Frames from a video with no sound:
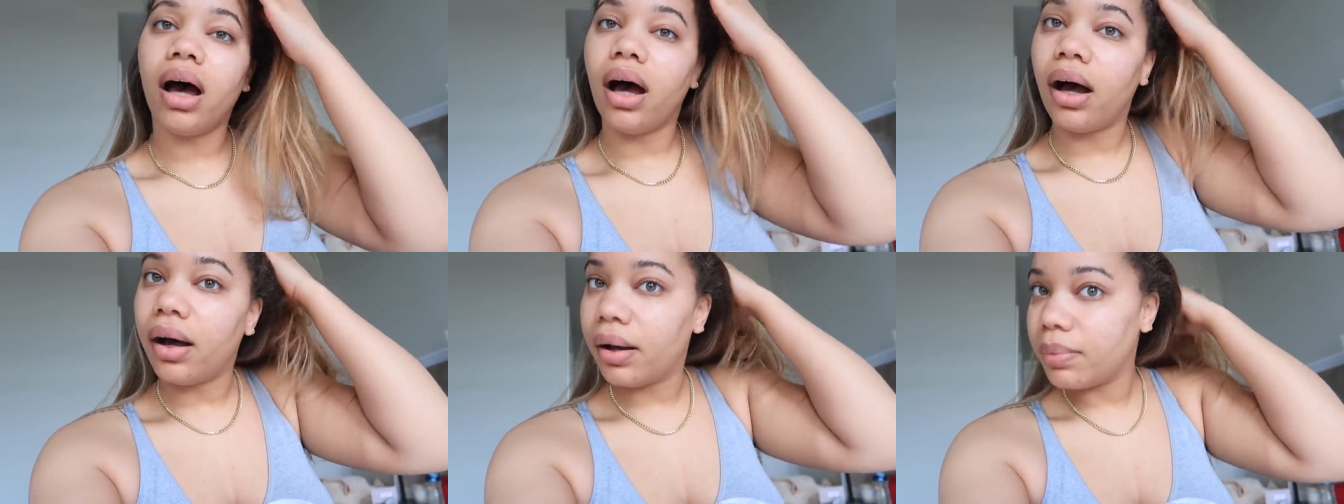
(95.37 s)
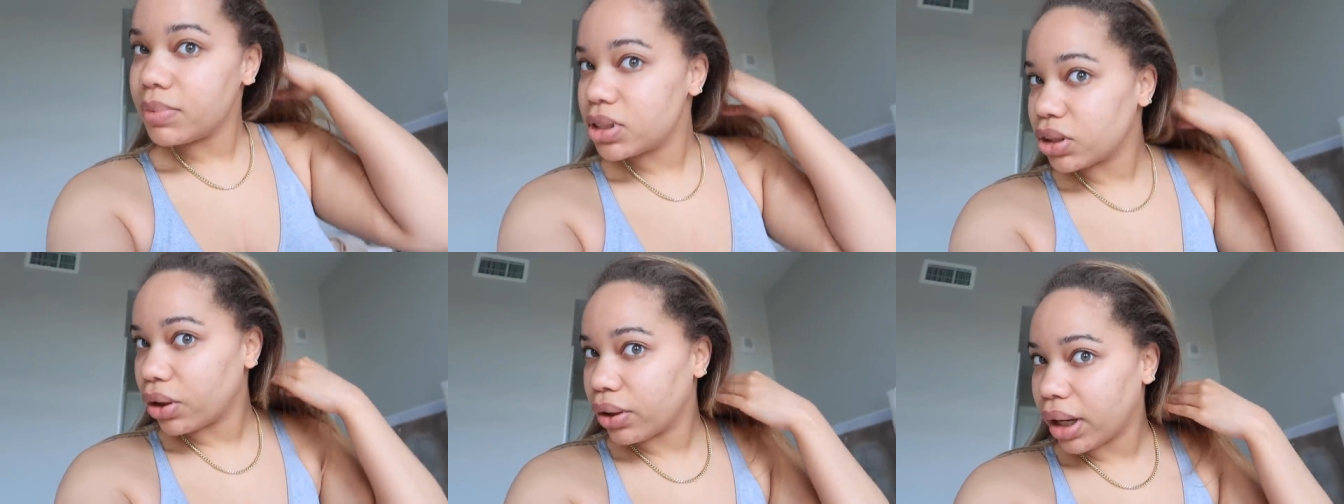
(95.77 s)
Um,
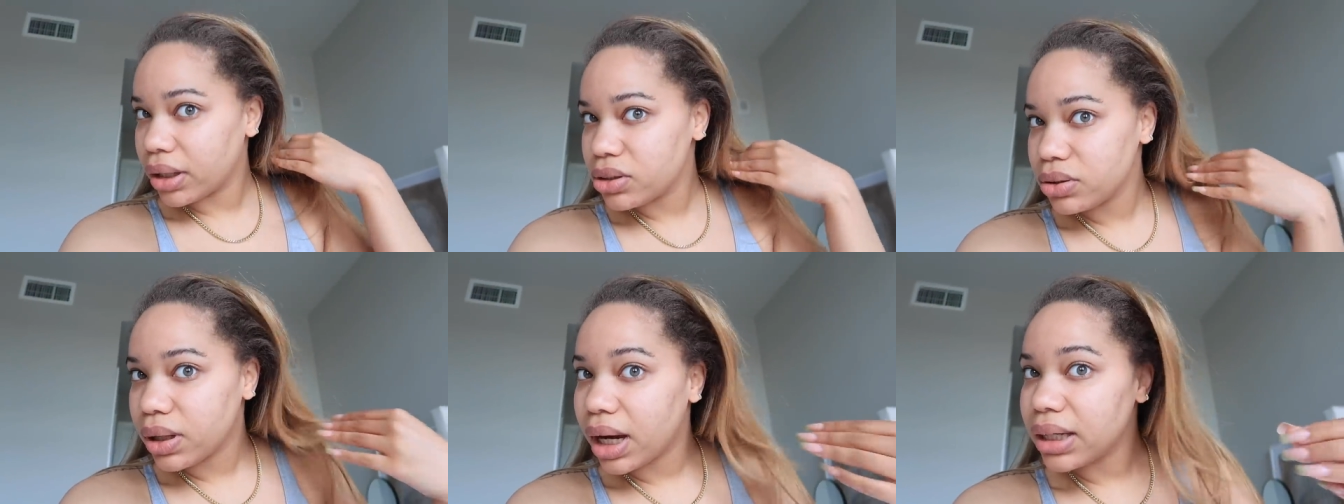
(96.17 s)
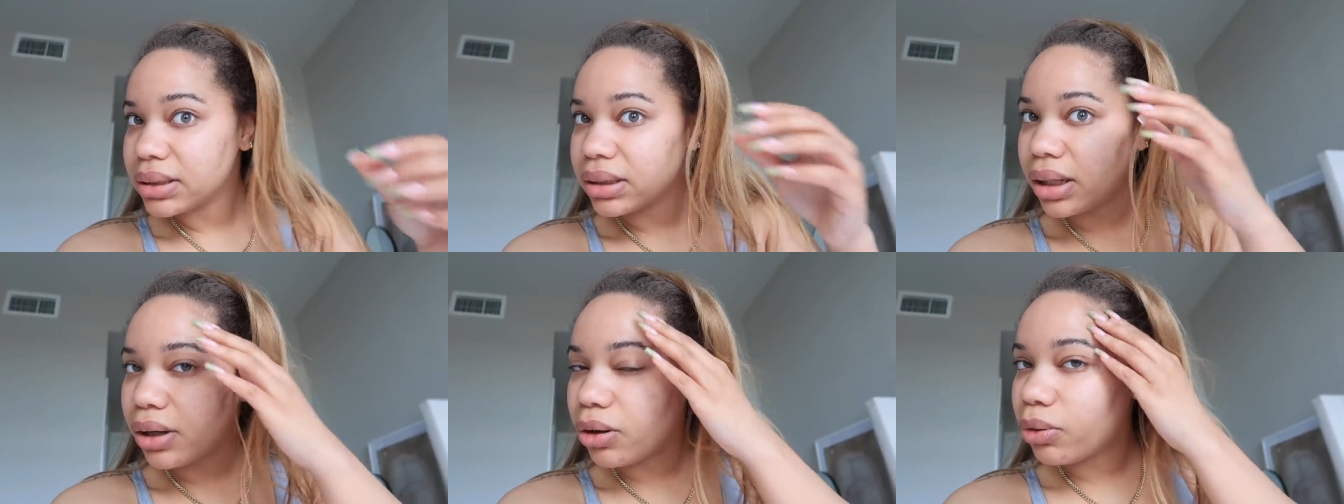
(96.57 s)
so as you
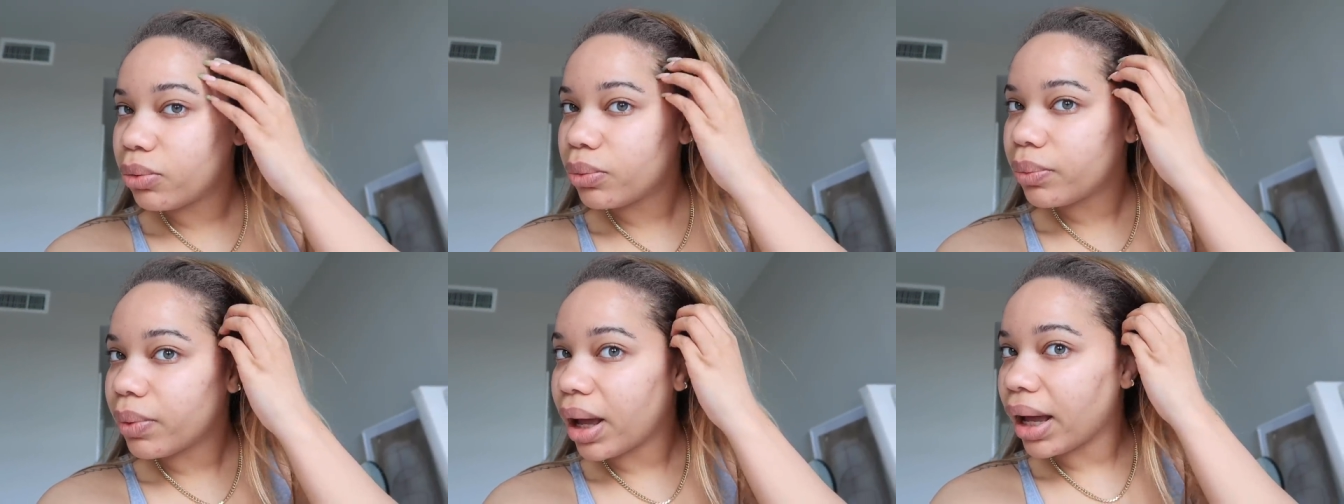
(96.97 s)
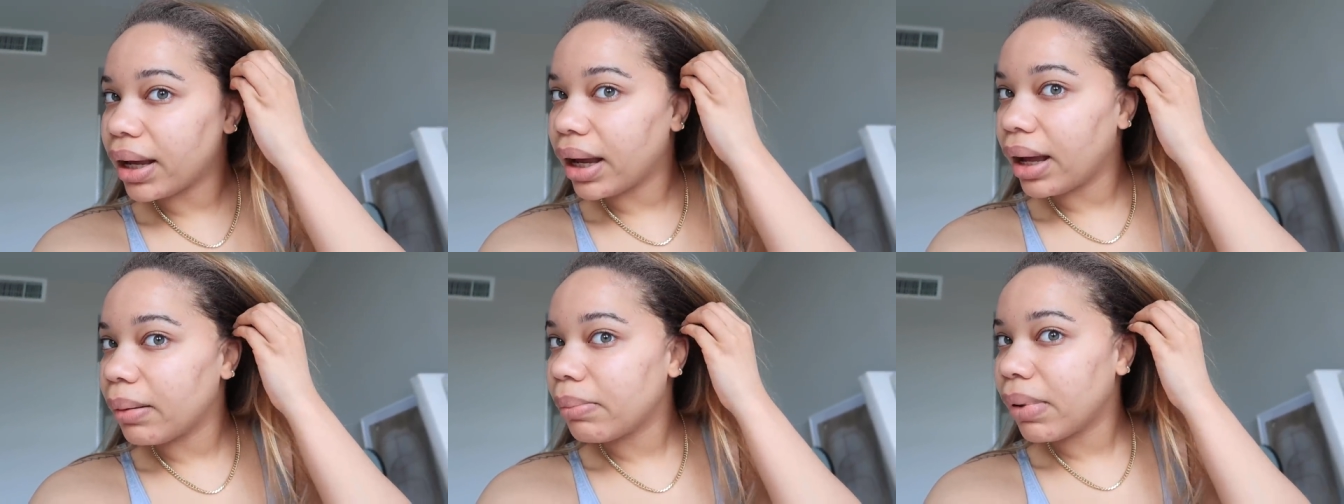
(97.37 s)
guys know, I
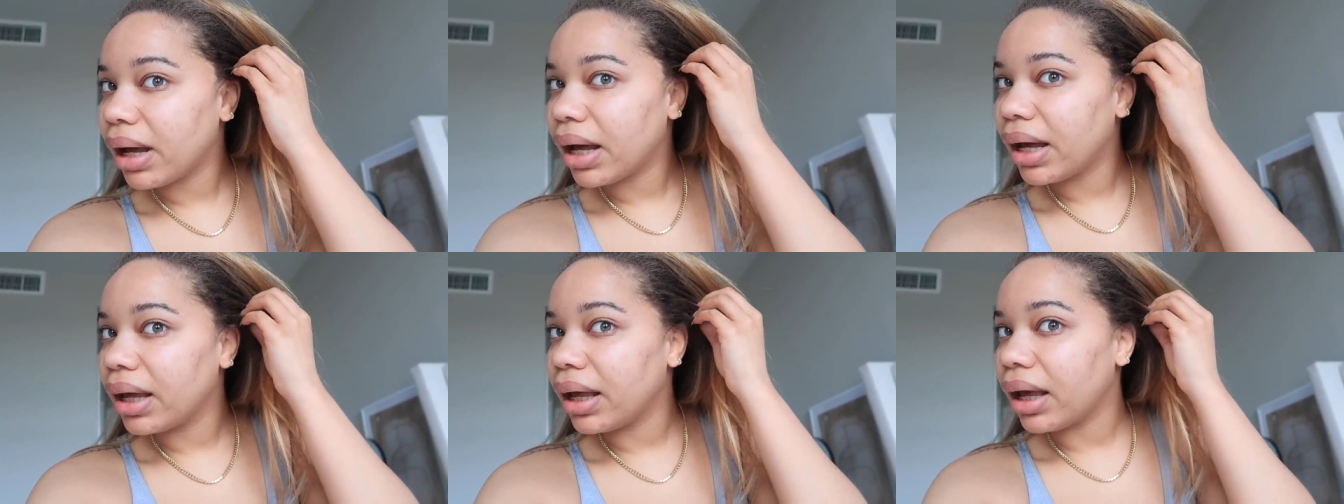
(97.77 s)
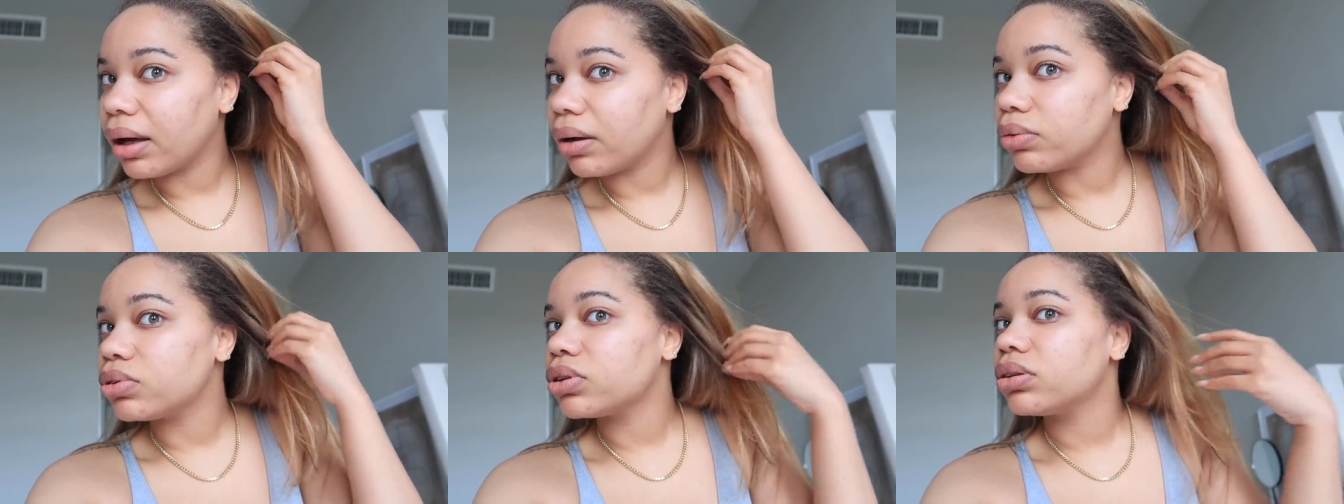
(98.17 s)
got my,
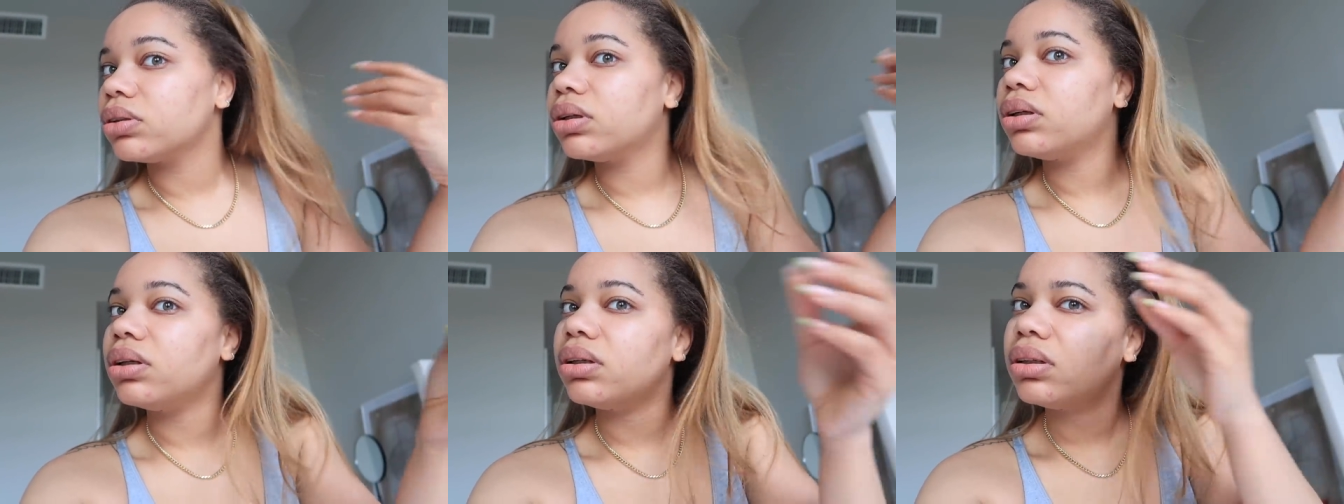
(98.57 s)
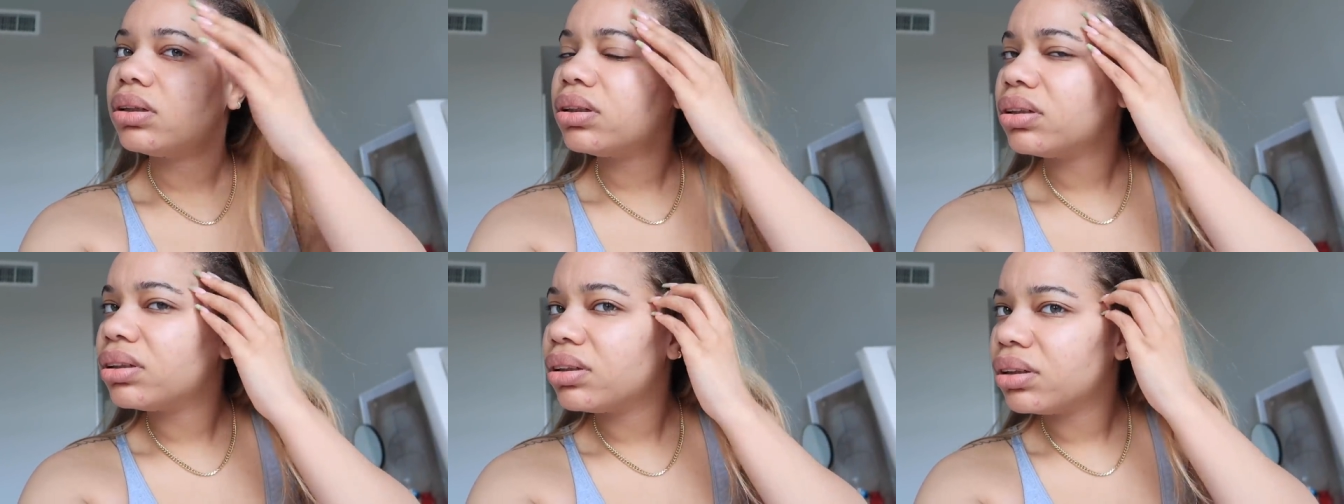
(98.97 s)
ouch,
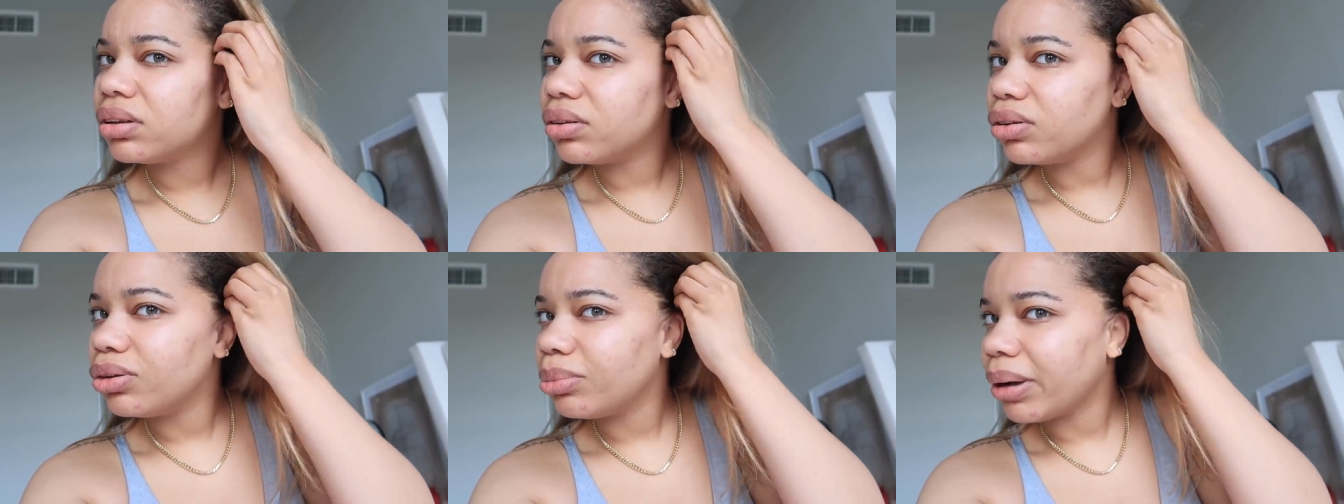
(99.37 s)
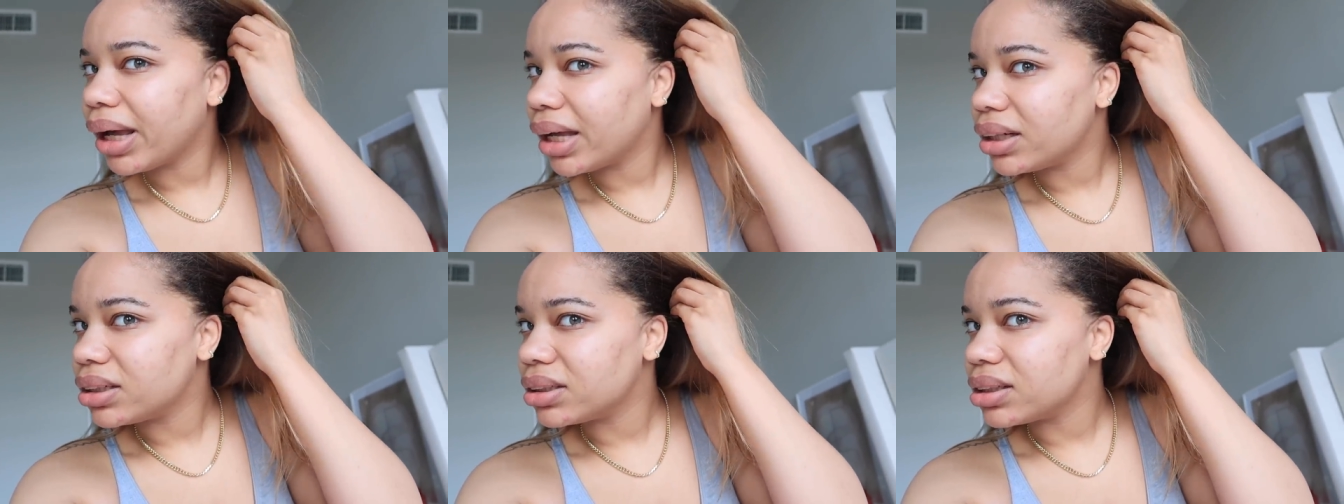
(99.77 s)
ooh, my
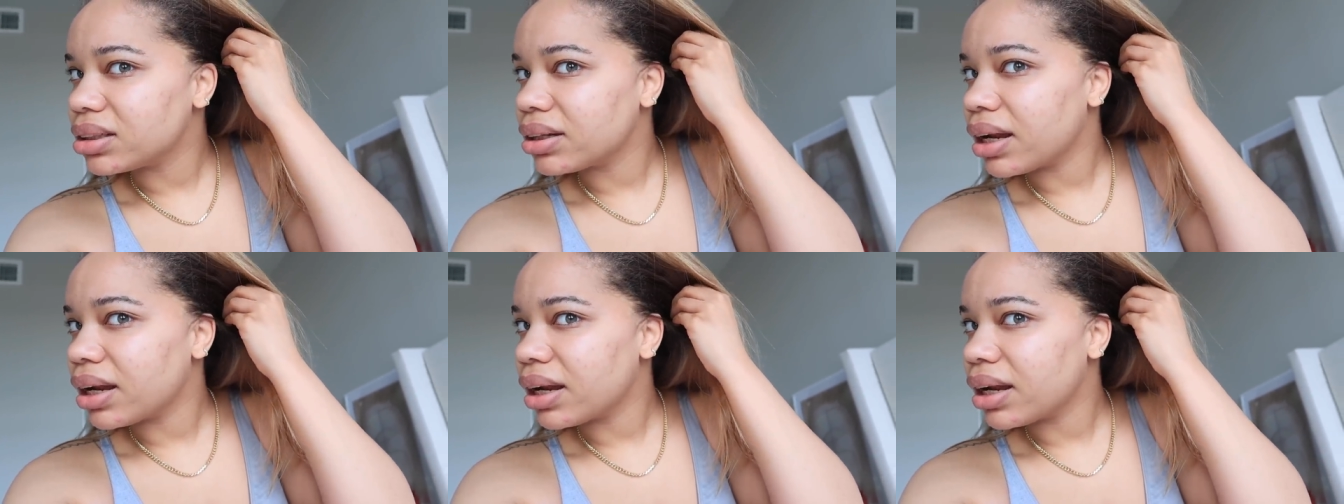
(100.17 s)
edges is